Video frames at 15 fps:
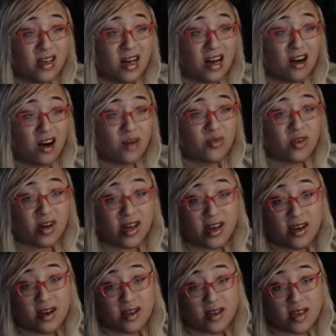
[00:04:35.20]

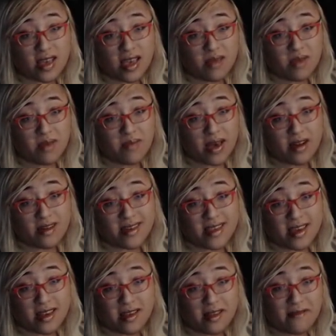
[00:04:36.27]
Oberon can be better
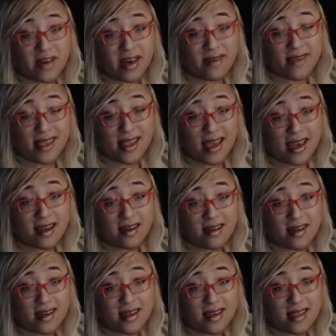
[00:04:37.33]
than a Leviathan dagger
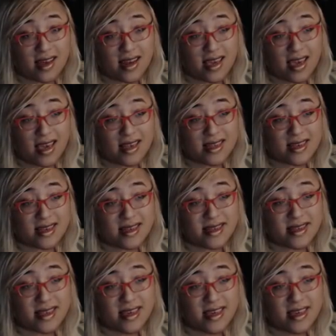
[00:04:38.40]
in a lot of cases.